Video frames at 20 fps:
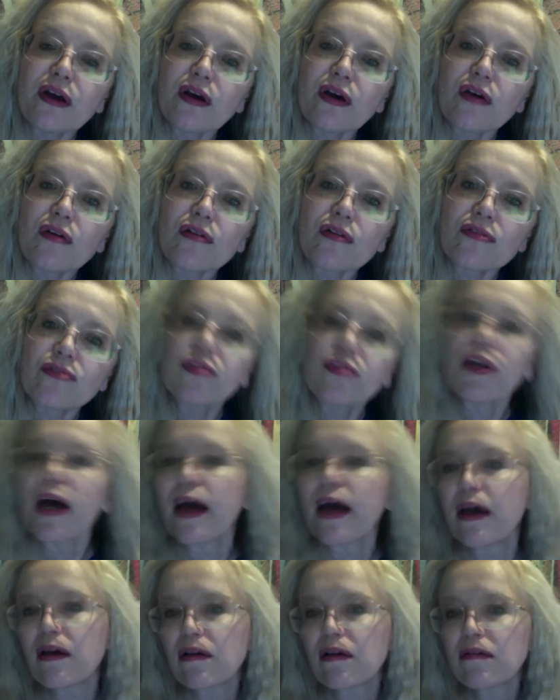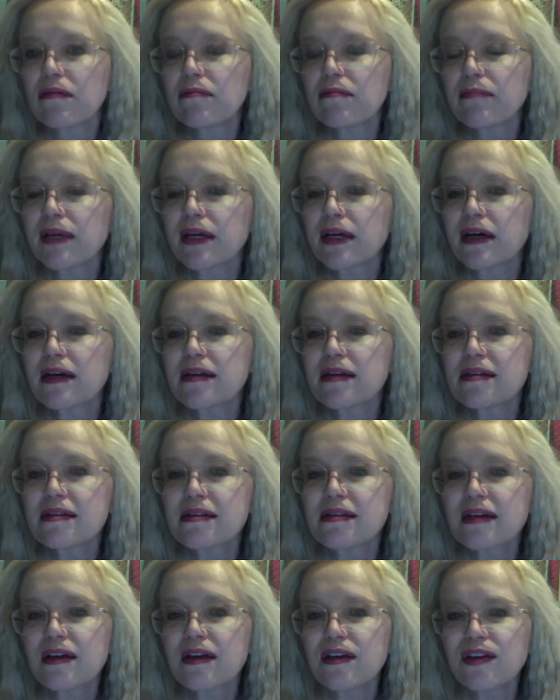style, because
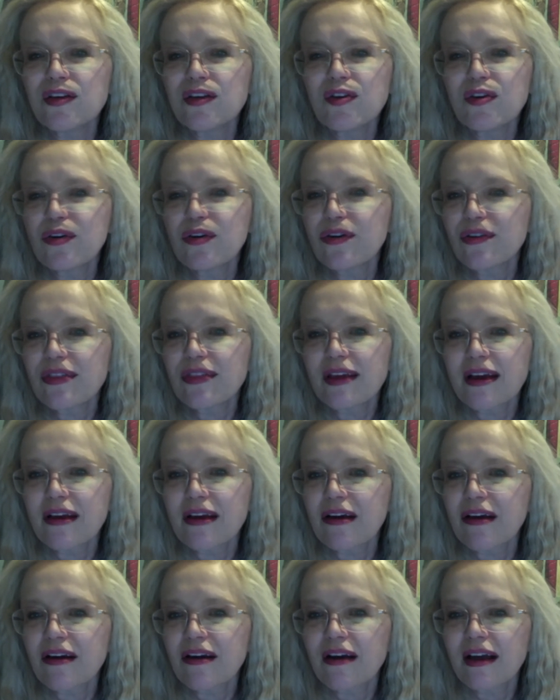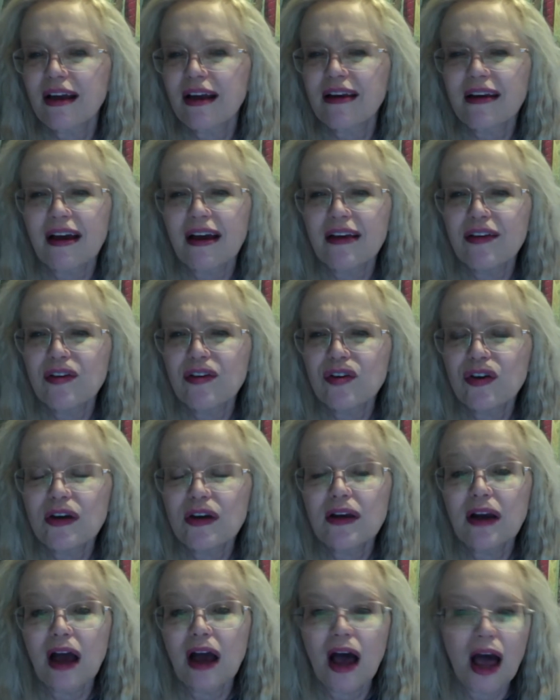you go there and
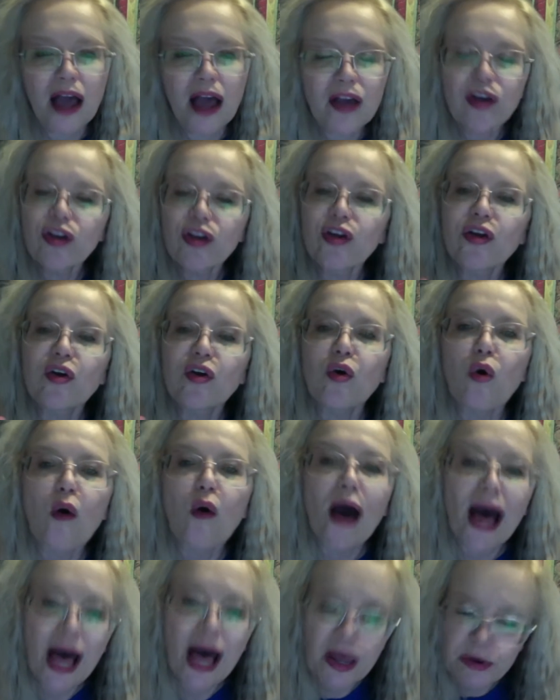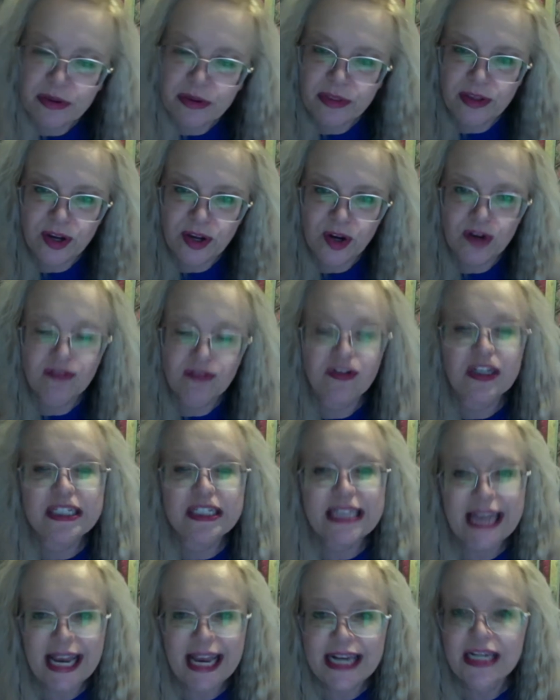I could go out of there for
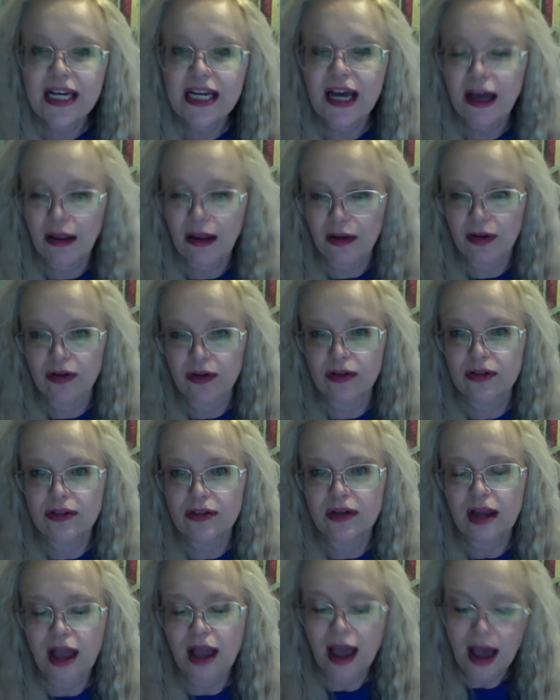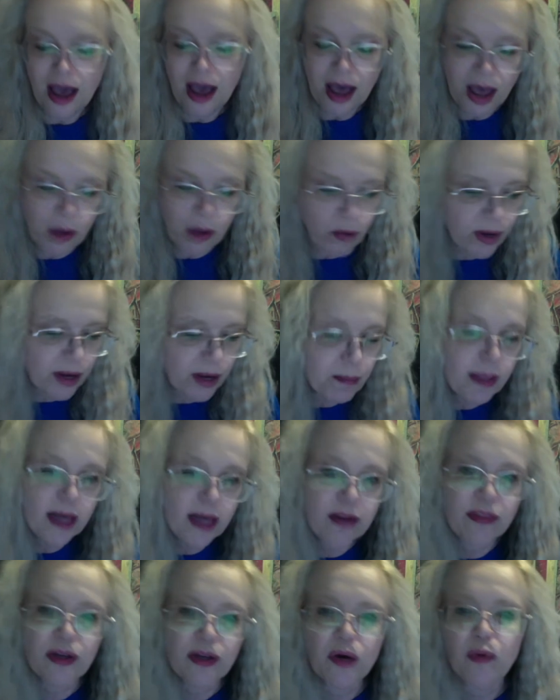$10. I would come out
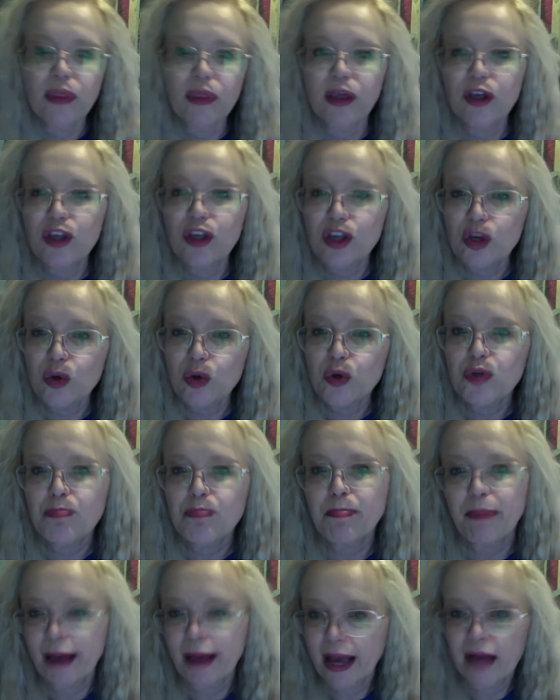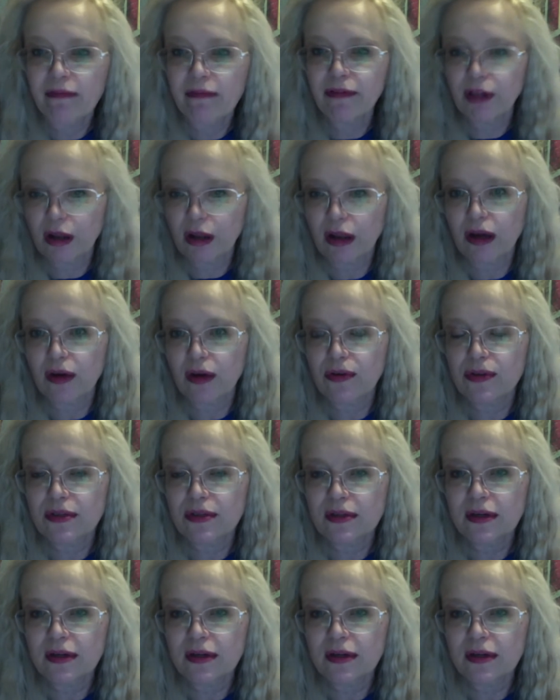of there with a huge bag of clothes.